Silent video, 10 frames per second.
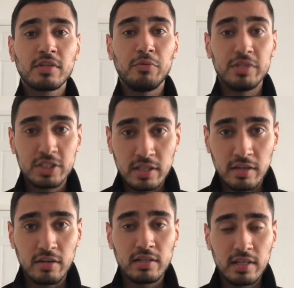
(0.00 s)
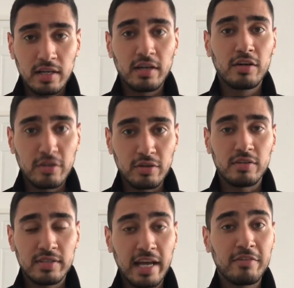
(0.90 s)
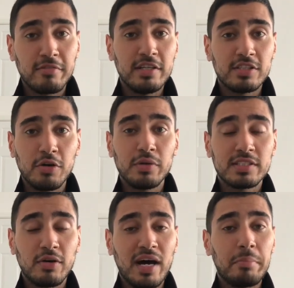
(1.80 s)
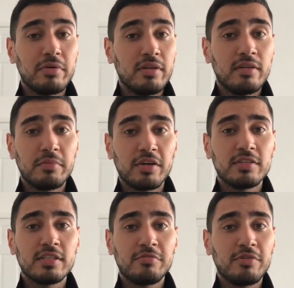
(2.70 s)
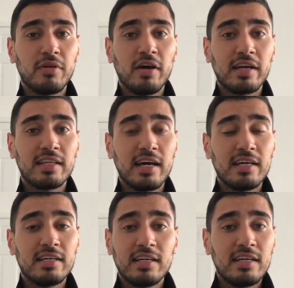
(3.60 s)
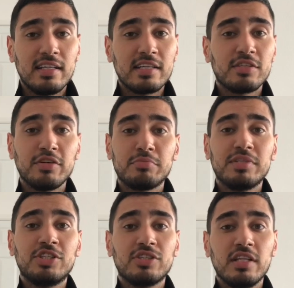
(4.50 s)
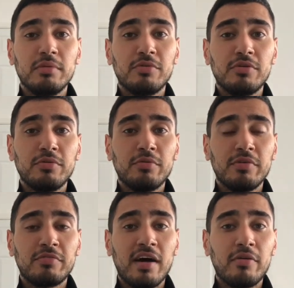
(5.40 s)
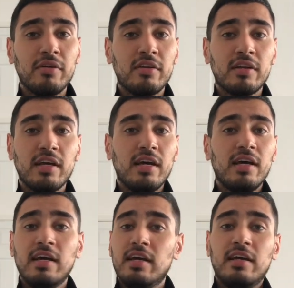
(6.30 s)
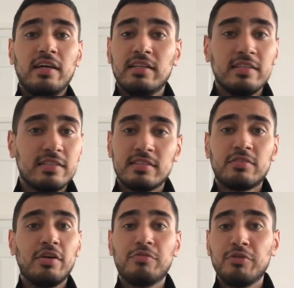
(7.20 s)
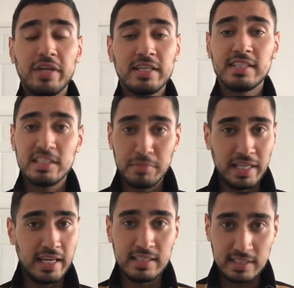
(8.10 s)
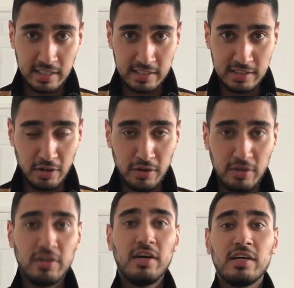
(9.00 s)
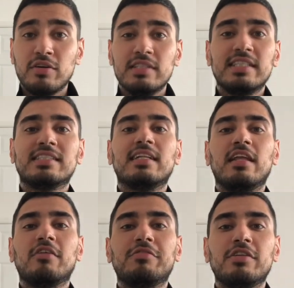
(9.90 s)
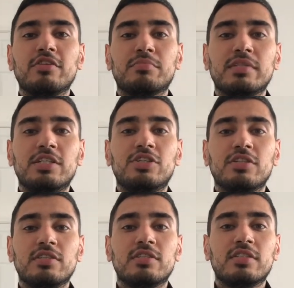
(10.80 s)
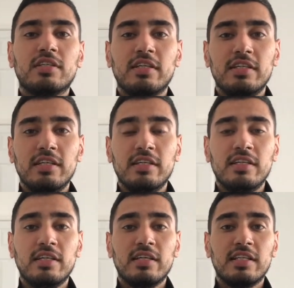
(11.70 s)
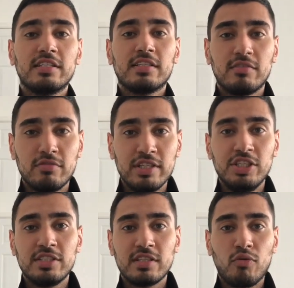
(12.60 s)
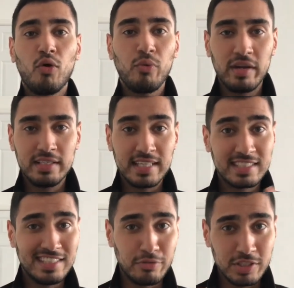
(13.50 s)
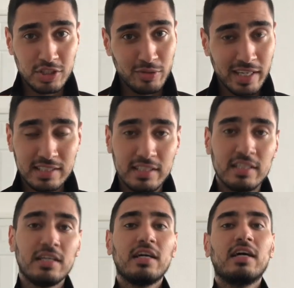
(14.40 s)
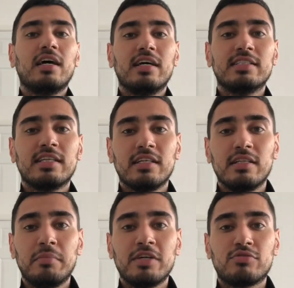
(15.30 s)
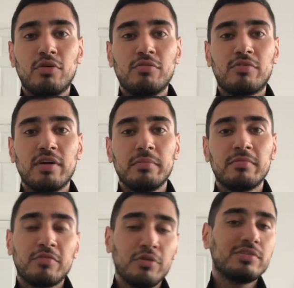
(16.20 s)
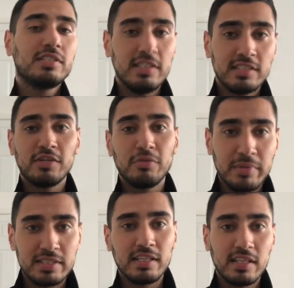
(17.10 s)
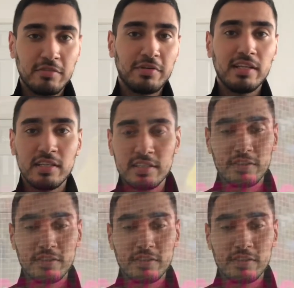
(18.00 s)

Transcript: which good, thankfully so, it's not happened, because I feel like that's not his position anymore. We found in this 3 or 4 years that he's been at Inter, he's not consistent enough in those positions. This regista role where he's actually restricted is the best role for him. Of course, he's still missing the fitness,